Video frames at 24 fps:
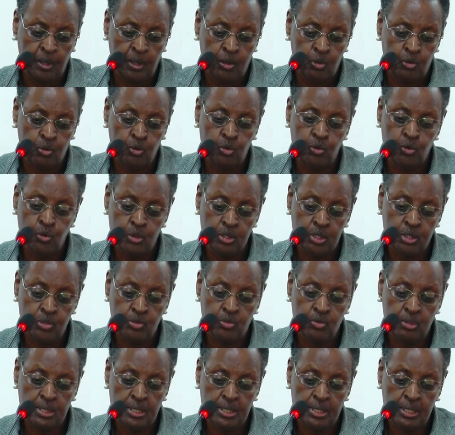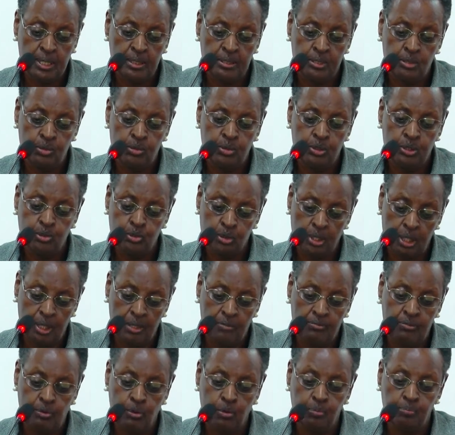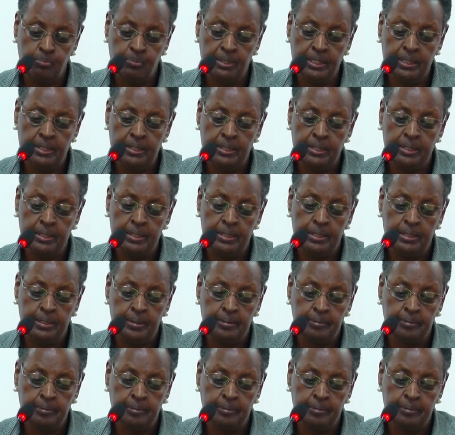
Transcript: to do this research, which we have completed.